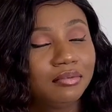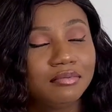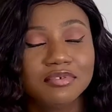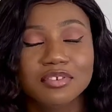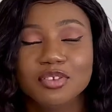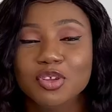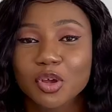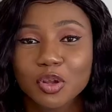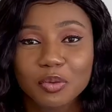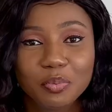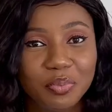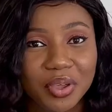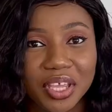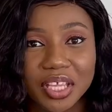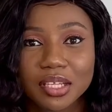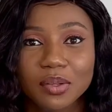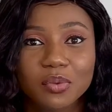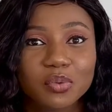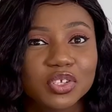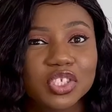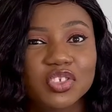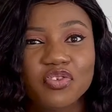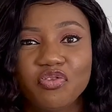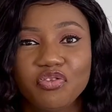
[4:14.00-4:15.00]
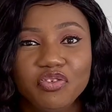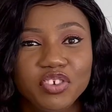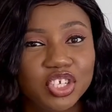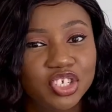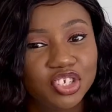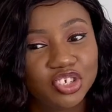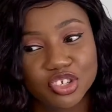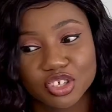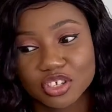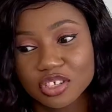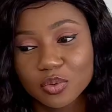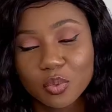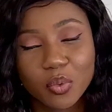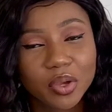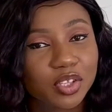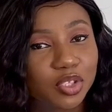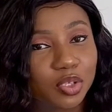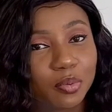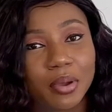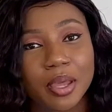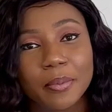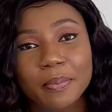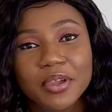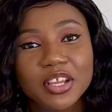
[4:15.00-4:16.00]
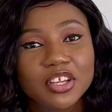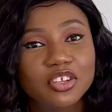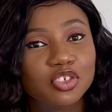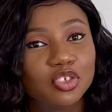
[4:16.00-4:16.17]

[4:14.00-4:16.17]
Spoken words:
Not paid, it was free. She just went to my page,